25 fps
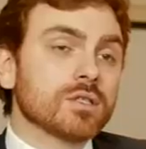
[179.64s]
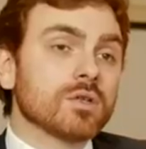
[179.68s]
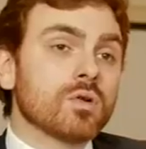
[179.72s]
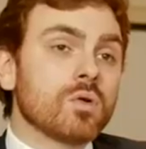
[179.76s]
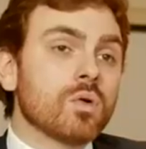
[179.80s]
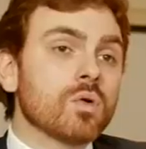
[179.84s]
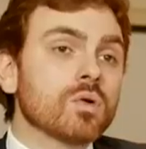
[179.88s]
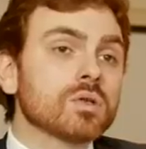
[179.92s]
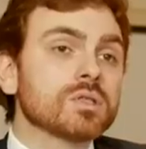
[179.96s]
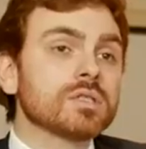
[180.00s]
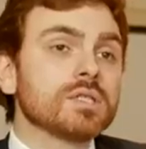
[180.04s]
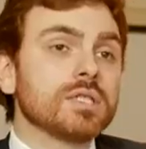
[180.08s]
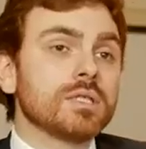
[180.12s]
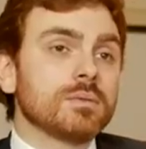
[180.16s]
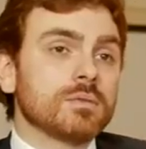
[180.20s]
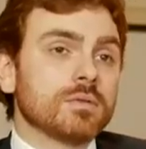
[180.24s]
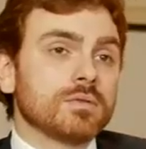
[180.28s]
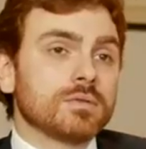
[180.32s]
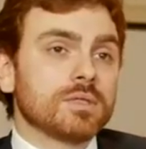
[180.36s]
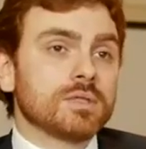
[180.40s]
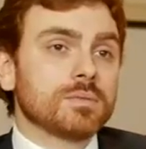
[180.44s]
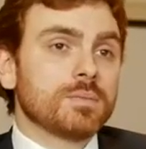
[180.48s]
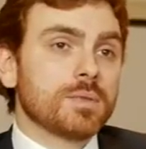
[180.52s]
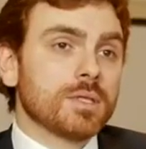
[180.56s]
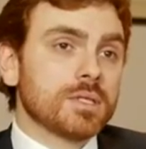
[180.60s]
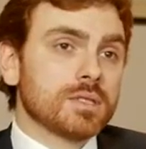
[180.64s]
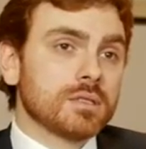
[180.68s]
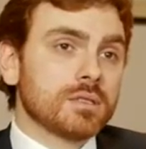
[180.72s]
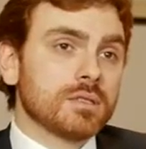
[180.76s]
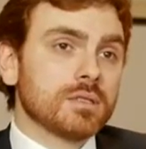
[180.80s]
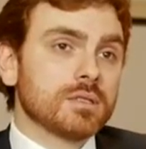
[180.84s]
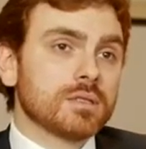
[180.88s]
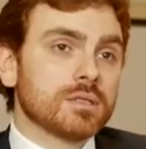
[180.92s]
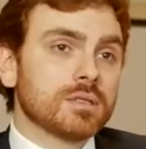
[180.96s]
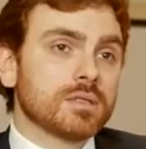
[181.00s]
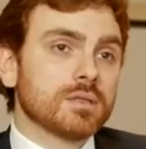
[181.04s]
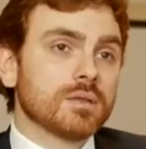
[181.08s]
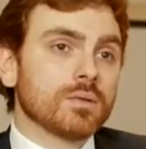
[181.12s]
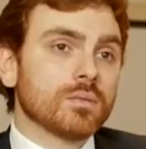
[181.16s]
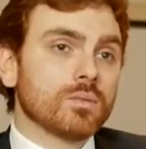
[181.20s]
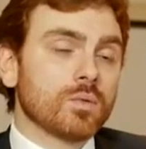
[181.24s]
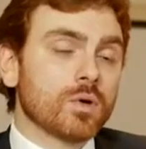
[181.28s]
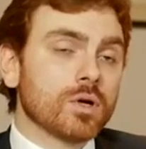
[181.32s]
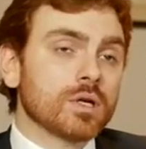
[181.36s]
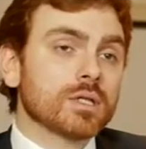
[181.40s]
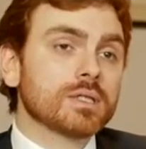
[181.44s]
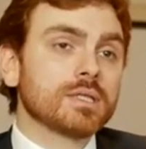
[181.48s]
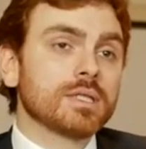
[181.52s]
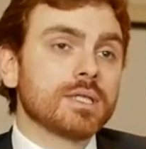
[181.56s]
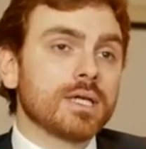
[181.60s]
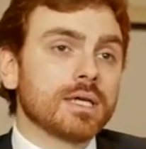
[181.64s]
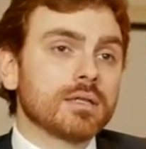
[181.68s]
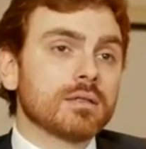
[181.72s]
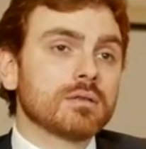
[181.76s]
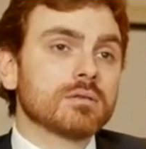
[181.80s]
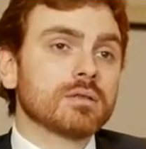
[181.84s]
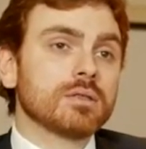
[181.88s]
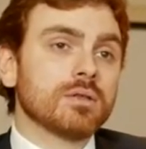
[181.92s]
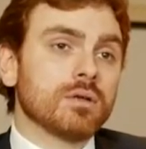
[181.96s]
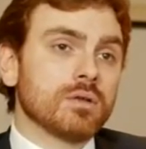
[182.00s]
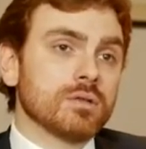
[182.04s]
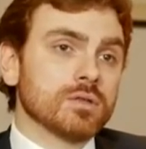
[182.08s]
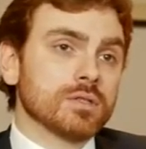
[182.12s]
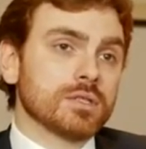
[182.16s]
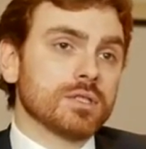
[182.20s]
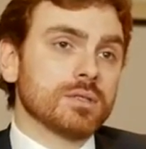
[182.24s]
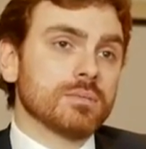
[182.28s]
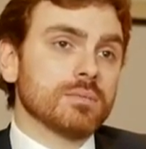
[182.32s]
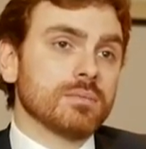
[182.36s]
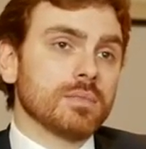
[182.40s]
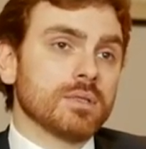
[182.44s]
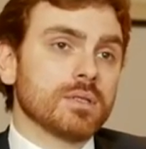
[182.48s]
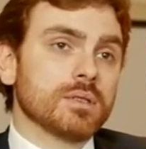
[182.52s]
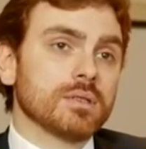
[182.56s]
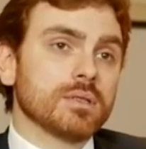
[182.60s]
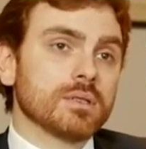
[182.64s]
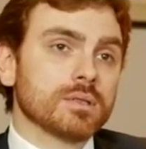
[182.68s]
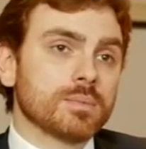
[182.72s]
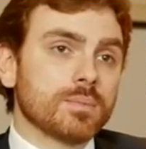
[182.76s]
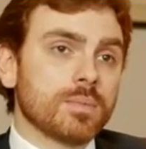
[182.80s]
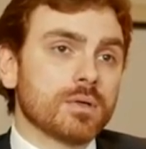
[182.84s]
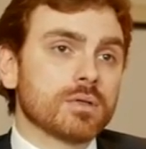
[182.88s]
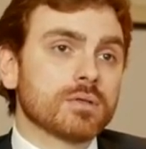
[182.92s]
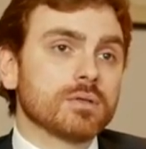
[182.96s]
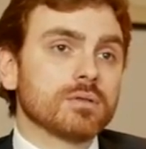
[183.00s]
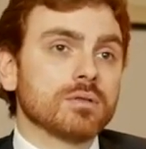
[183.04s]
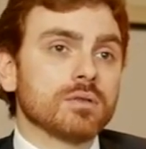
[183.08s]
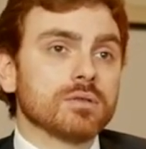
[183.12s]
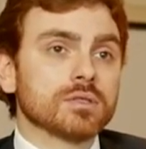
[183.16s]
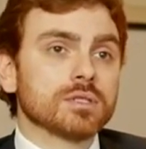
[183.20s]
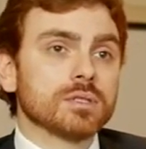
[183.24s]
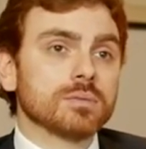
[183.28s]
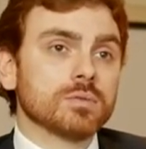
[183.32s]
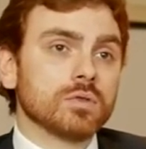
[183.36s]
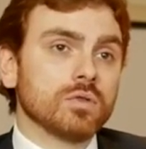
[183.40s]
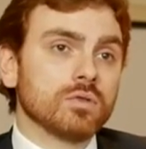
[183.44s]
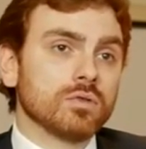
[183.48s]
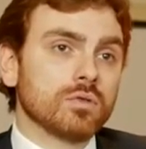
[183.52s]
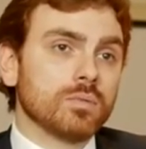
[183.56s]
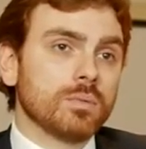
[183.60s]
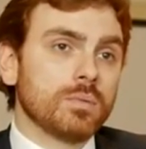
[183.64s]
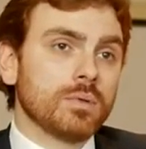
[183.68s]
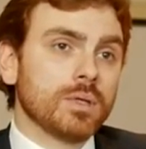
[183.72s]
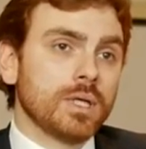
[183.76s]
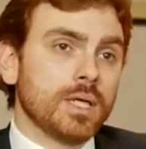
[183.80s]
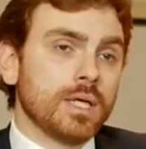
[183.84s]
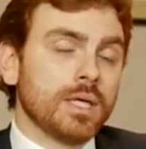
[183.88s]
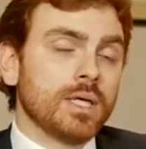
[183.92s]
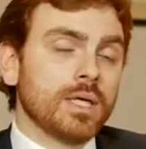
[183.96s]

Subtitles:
The core team of this business worked together in Holcim as part of the Holcim group.